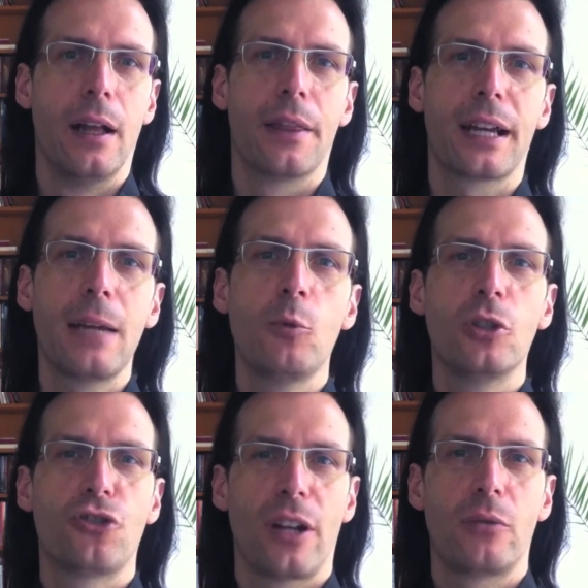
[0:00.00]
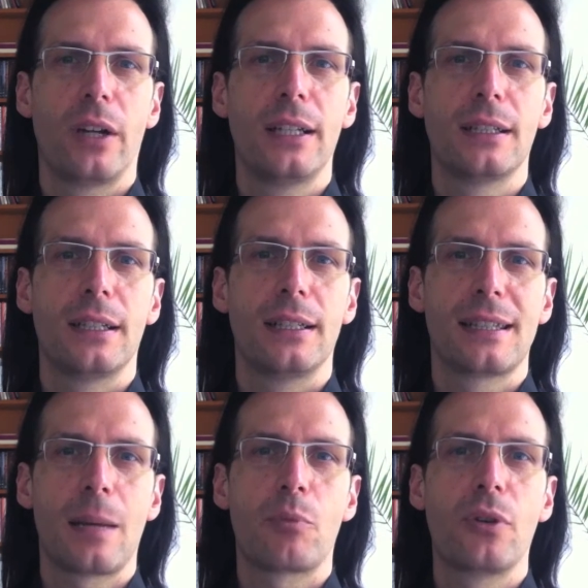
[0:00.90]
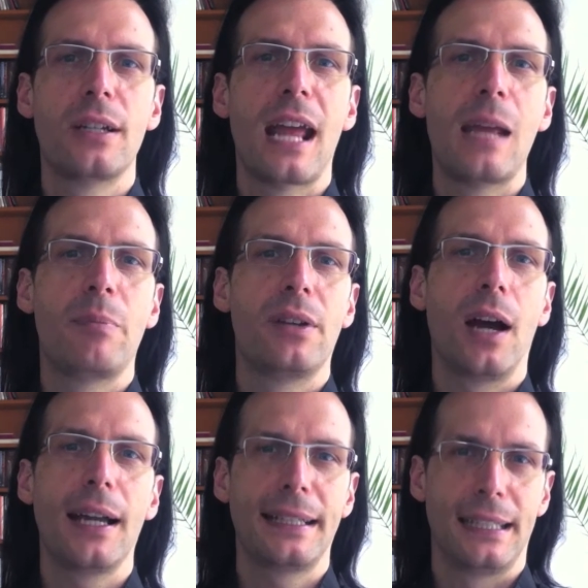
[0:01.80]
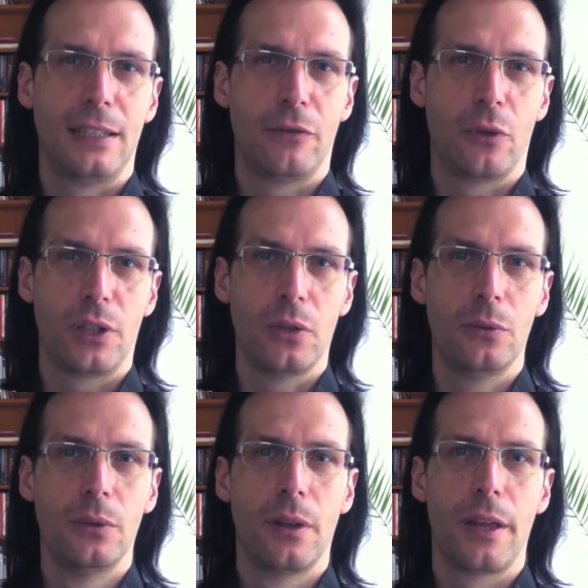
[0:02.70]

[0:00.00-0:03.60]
the game will generate a separate API key for you